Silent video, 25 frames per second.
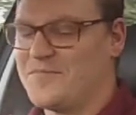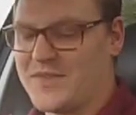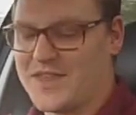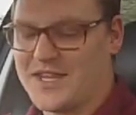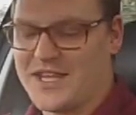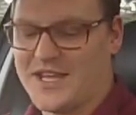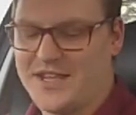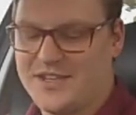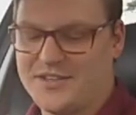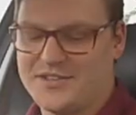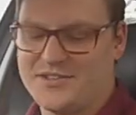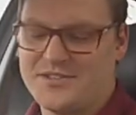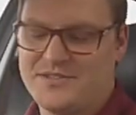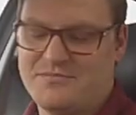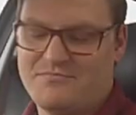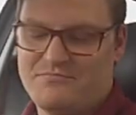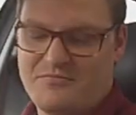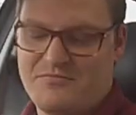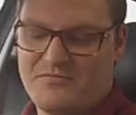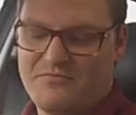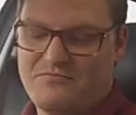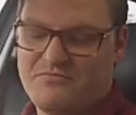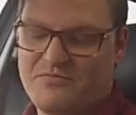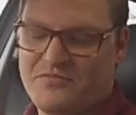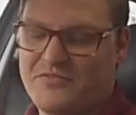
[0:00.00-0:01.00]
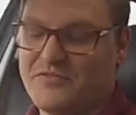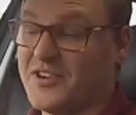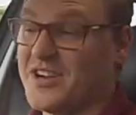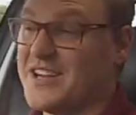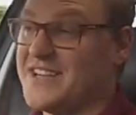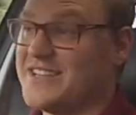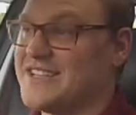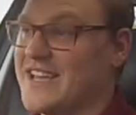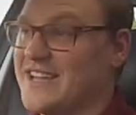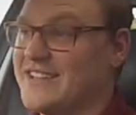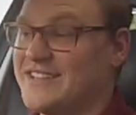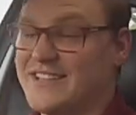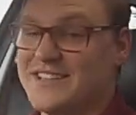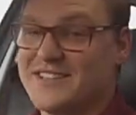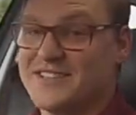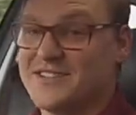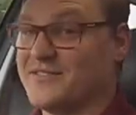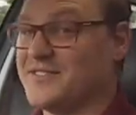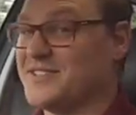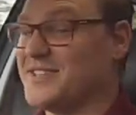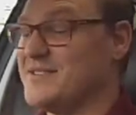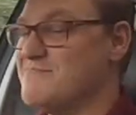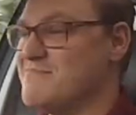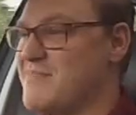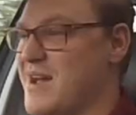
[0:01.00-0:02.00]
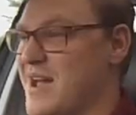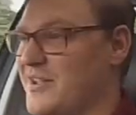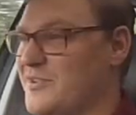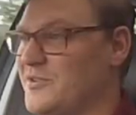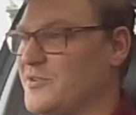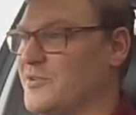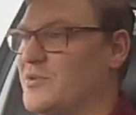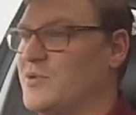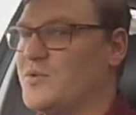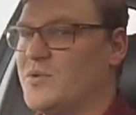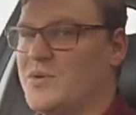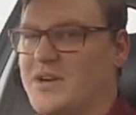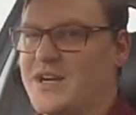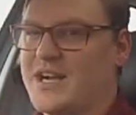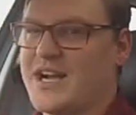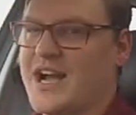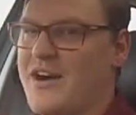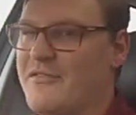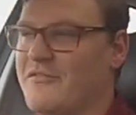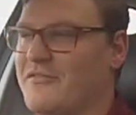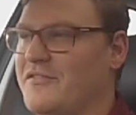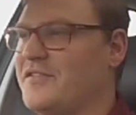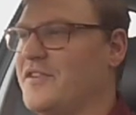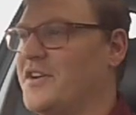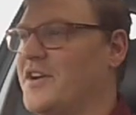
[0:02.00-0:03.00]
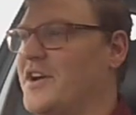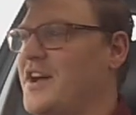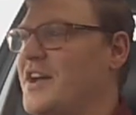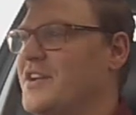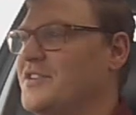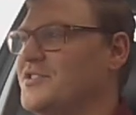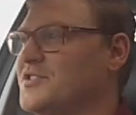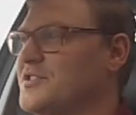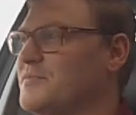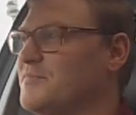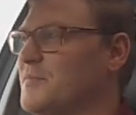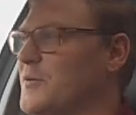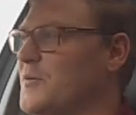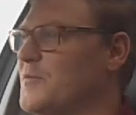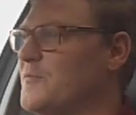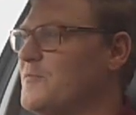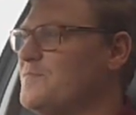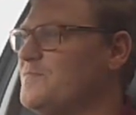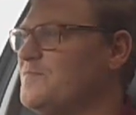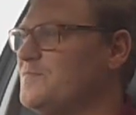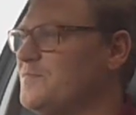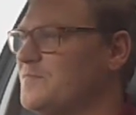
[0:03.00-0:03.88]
There's 3 settings, obviously manual, comfort and sport.